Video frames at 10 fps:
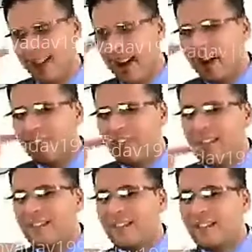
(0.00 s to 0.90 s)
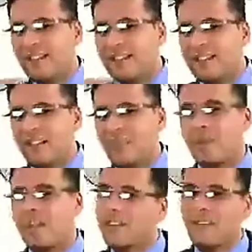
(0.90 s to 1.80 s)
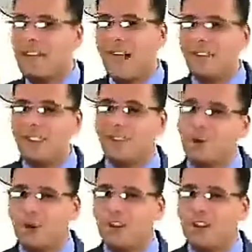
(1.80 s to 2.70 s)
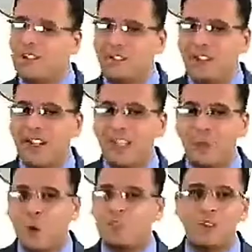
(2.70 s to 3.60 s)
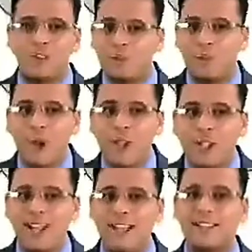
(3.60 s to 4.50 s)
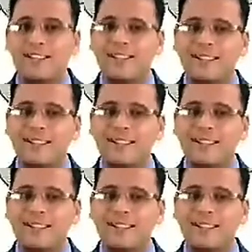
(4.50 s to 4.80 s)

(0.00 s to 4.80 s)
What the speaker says: Every single step will have its own value of molecularity.